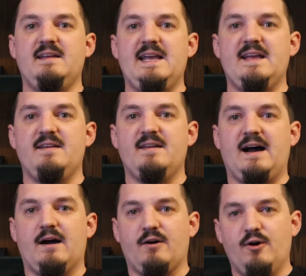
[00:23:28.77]
in
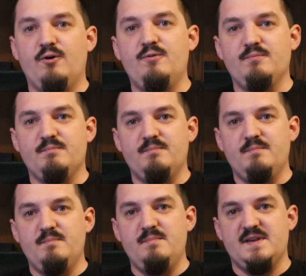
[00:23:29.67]
our own
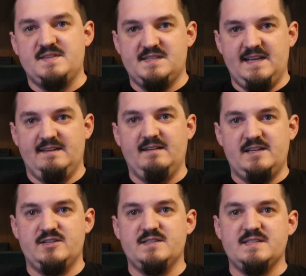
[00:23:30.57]
myths and
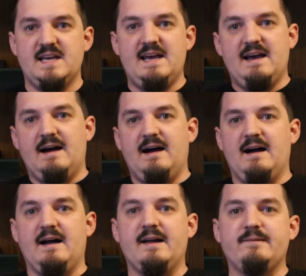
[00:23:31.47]
legends.
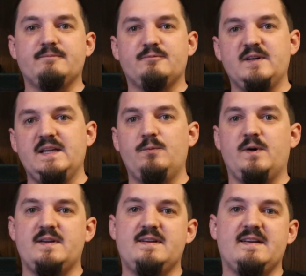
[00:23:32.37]
I really
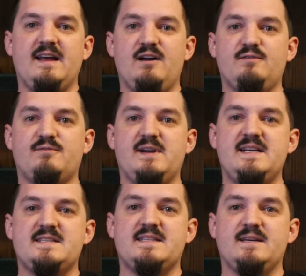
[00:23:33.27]
wanted an elf
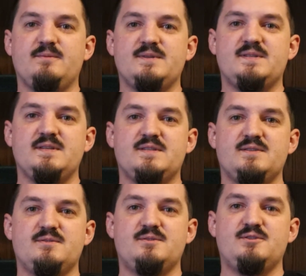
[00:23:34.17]
race that was this
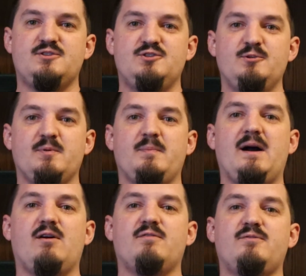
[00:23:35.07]
super
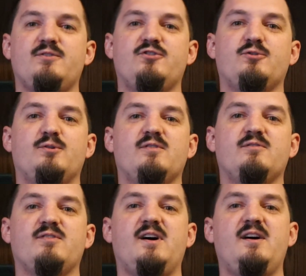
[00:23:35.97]
powerful, sort
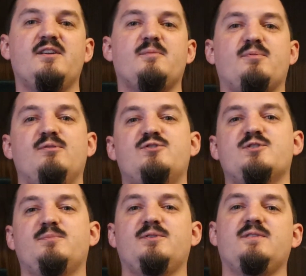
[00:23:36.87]
of
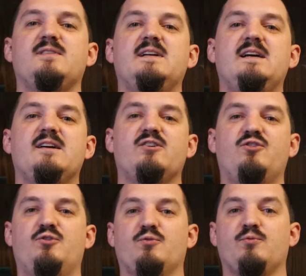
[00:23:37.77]
unapproachable,
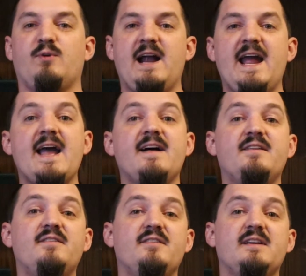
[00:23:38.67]

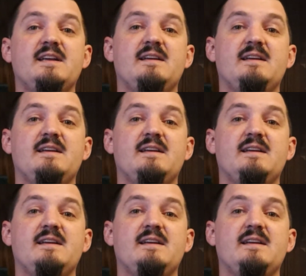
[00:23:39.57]
grand,